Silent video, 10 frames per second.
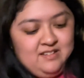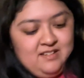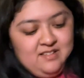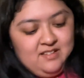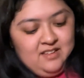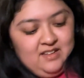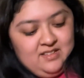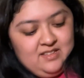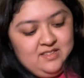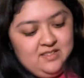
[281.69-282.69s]
all of
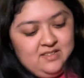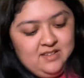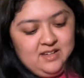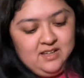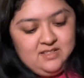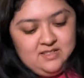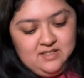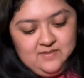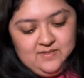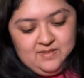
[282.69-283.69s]
these
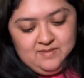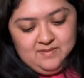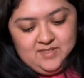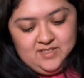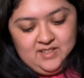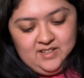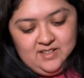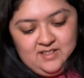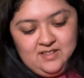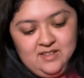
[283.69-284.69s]
cases from Shein.